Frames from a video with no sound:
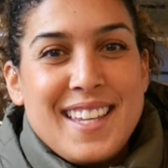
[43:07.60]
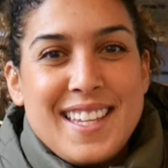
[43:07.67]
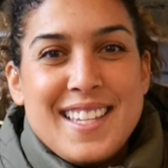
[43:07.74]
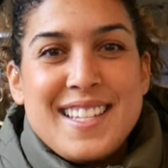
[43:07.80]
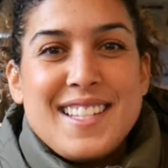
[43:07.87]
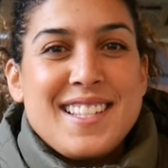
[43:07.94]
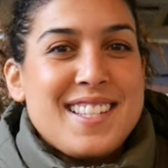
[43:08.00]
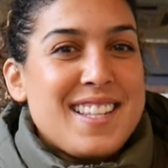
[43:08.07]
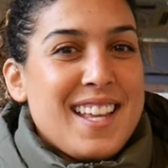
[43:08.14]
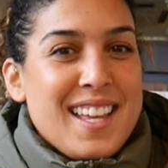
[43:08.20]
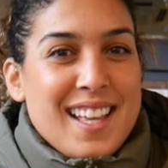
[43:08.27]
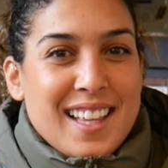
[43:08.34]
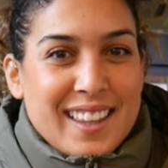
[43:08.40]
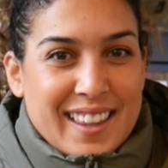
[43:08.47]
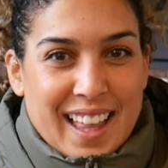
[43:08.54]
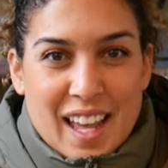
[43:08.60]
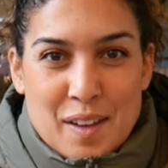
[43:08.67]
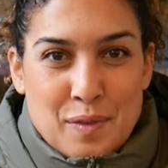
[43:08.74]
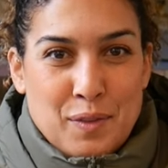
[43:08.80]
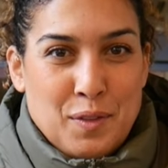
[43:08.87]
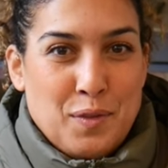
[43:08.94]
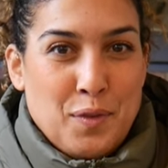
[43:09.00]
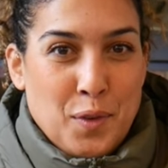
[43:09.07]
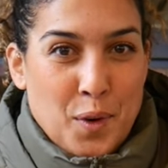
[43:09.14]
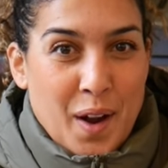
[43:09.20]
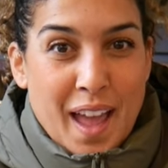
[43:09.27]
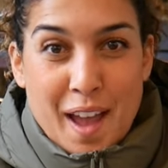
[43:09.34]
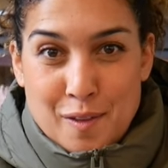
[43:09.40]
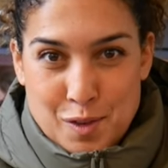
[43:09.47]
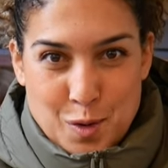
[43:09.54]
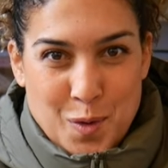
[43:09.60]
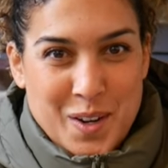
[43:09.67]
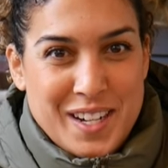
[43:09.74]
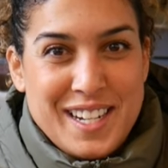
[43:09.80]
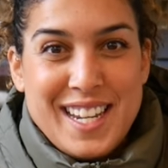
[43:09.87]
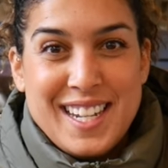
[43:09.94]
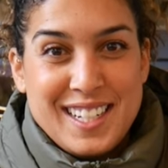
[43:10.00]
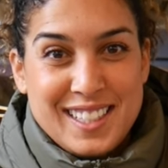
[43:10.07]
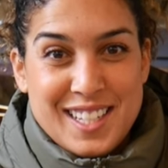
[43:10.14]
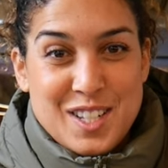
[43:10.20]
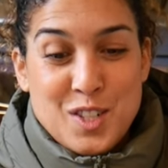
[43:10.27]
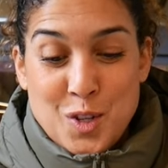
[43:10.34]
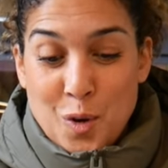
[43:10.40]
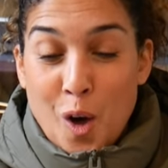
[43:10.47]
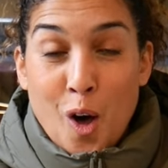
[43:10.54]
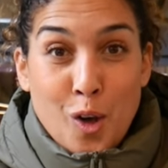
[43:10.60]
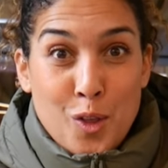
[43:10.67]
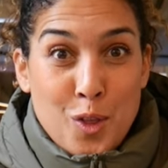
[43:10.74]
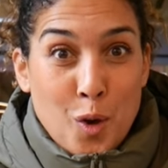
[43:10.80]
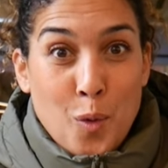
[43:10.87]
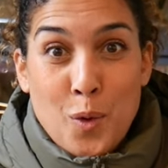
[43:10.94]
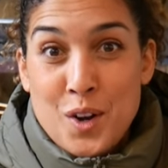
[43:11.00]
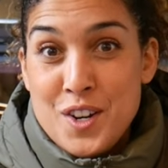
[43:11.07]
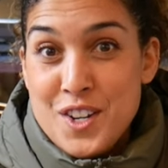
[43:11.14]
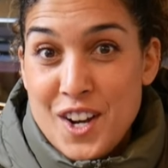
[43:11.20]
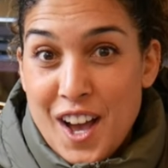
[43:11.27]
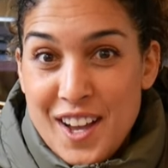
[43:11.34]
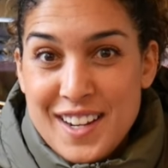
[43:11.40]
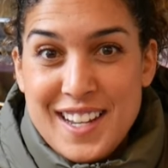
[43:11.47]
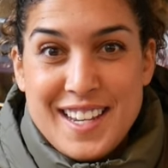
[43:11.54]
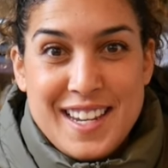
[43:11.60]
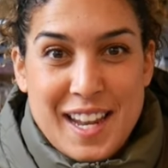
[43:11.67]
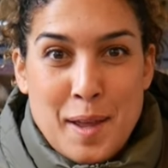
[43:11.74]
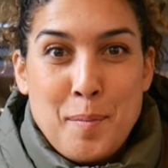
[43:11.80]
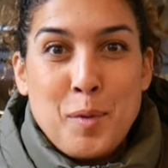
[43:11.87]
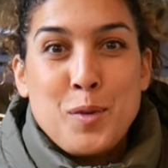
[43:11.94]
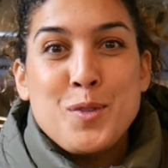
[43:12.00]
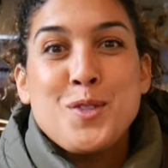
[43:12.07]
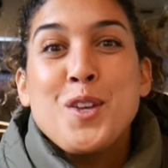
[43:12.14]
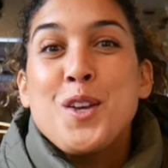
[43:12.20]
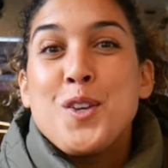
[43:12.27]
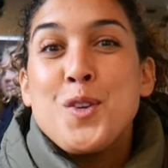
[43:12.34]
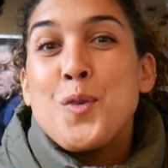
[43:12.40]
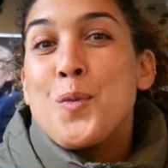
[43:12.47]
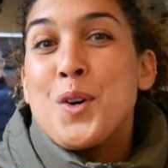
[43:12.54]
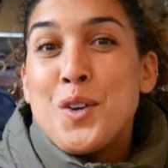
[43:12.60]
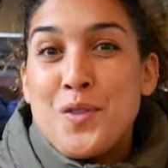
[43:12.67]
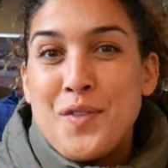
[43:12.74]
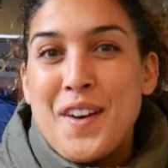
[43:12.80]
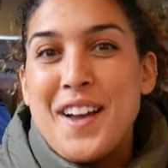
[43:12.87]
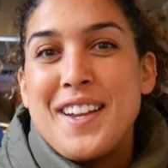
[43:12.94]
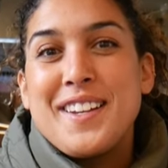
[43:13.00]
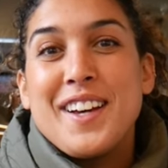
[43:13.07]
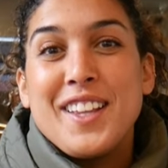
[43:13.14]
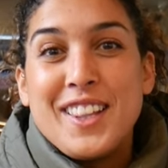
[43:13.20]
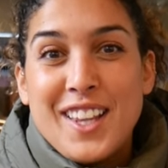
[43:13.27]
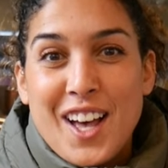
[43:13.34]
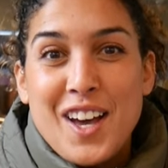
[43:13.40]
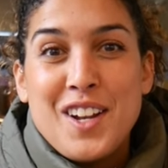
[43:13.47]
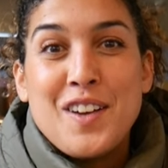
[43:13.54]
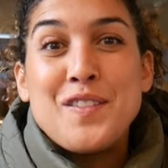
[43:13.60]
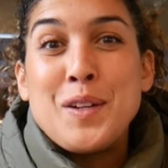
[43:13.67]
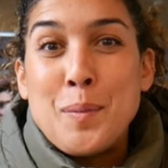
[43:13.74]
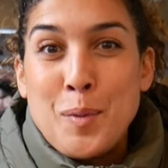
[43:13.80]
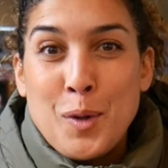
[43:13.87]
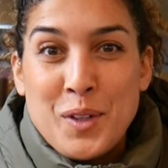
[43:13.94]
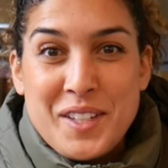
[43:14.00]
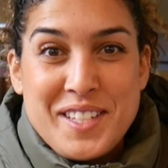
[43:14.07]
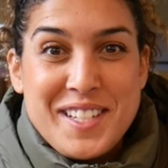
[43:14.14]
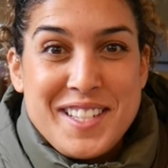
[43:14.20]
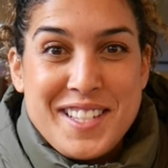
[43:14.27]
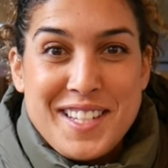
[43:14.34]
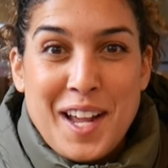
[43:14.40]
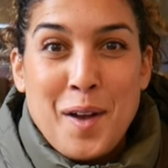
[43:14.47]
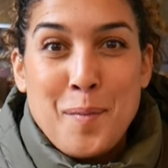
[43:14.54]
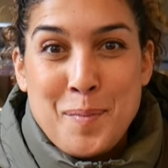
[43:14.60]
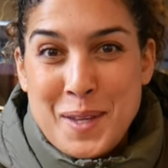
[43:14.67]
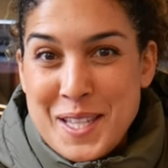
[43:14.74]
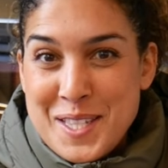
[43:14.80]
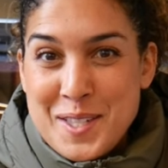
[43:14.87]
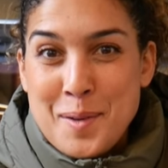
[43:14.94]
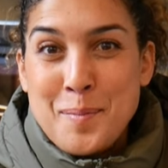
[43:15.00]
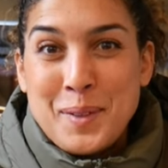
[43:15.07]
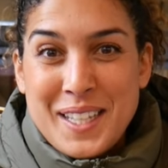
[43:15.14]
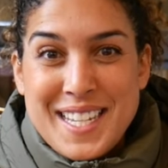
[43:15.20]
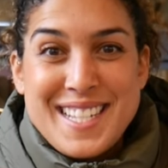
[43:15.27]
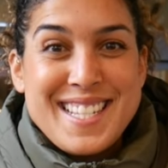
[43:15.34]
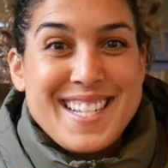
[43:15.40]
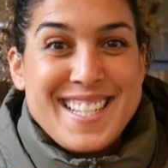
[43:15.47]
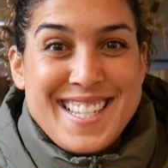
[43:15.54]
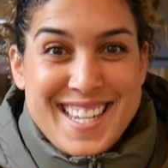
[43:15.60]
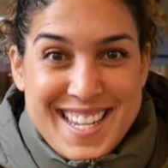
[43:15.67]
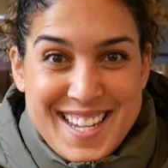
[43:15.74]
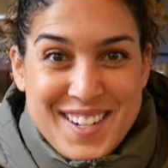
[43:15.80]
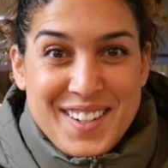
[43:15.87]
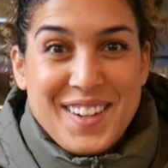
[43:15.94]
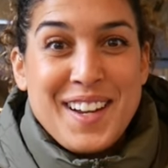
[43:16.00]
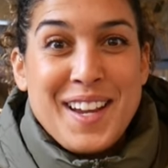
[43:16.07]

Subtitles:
is life for everyone in Italy. So although we're not in Naples, you will find a lot of Napolitan style pizza places here